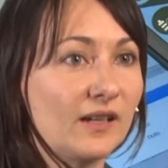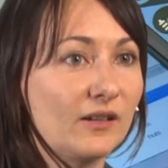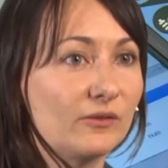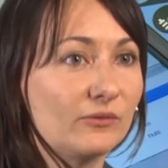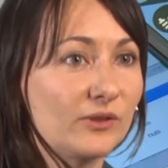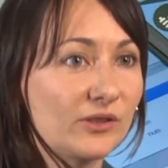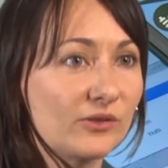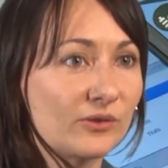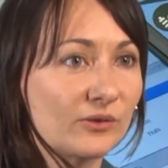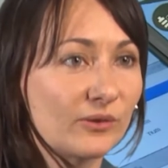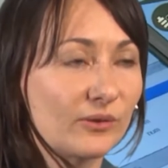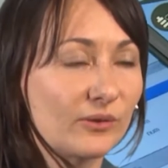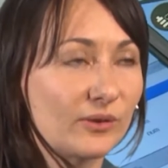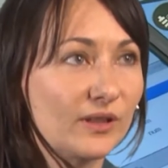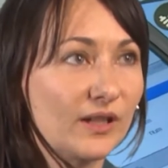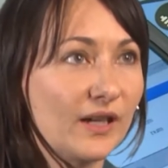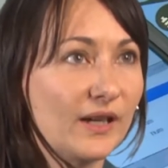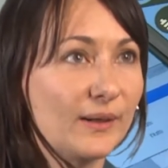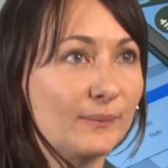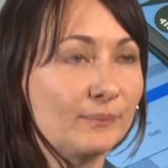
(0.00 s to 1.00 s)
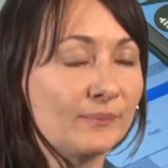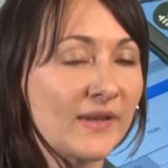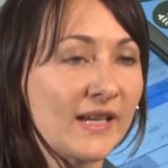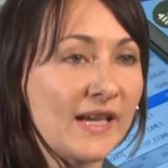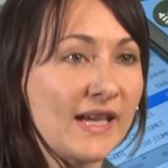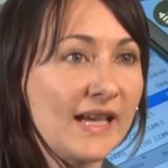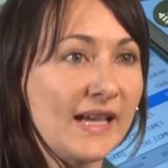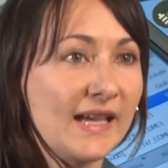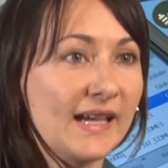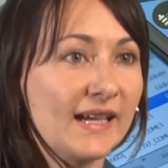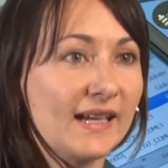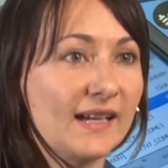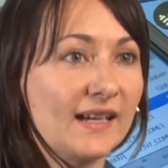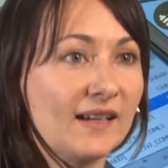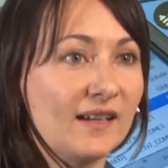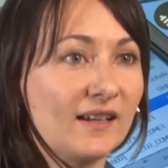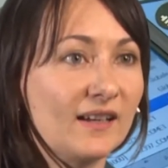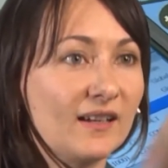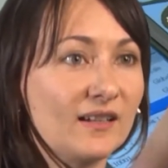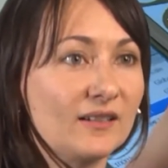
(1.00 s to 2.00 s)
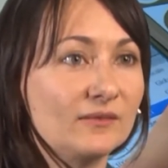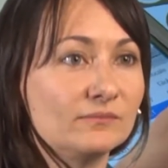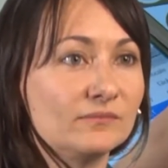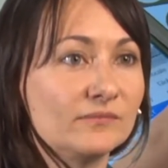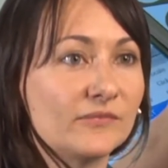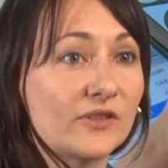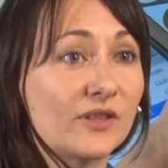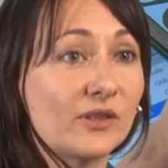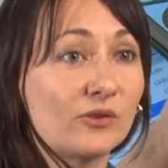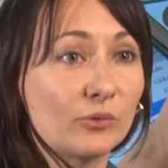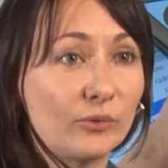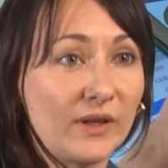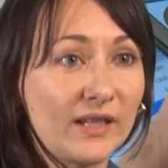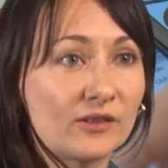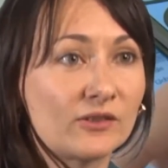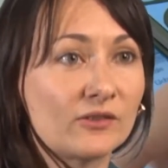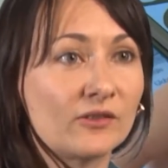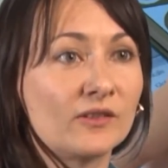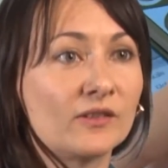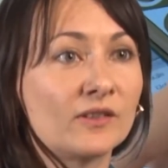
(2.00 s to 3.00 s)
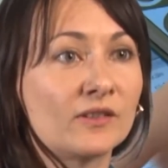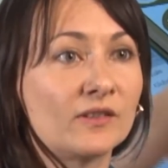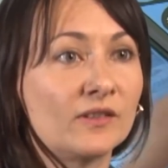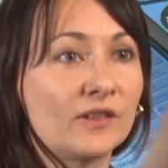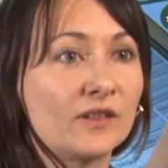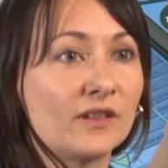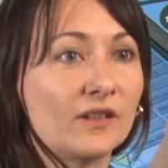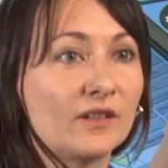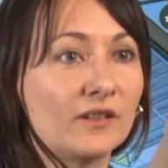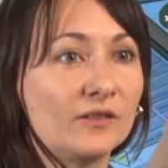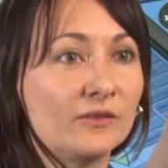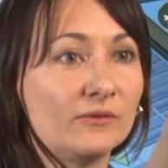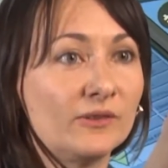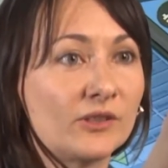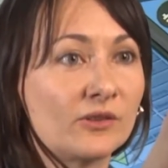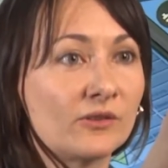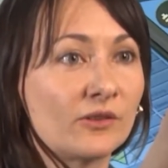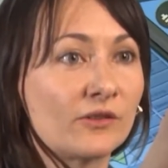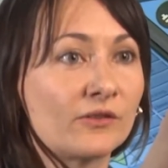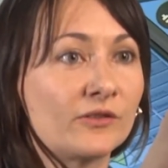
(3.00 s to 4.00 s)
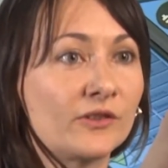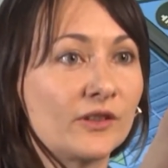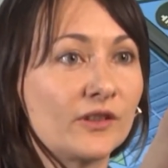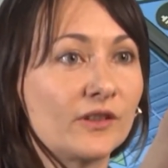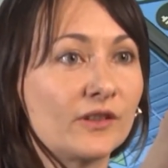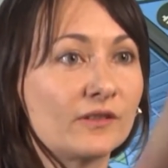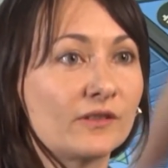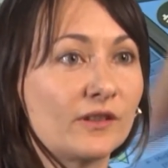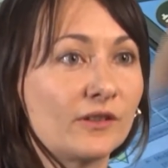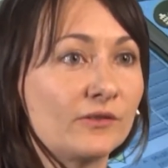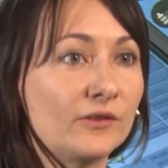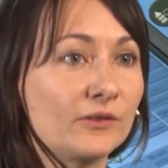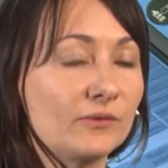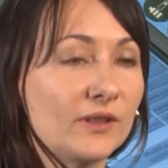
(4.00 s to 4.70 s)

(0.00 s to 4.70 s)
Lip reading: regional situation, the vision of the